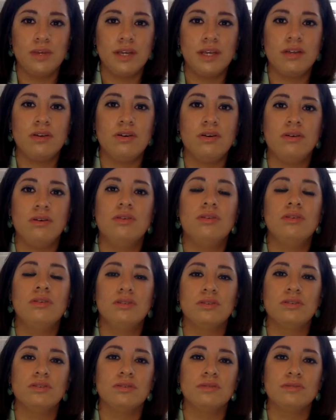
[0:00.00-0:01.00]
can all
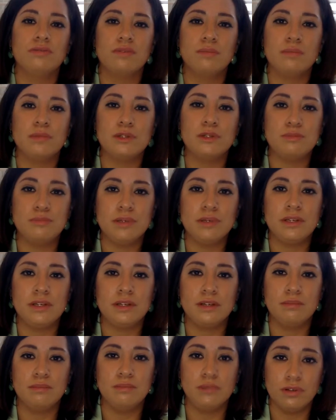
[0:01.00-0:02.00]
learn from this
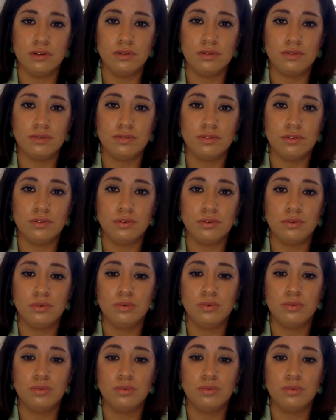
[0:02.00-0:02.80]
big, beautiful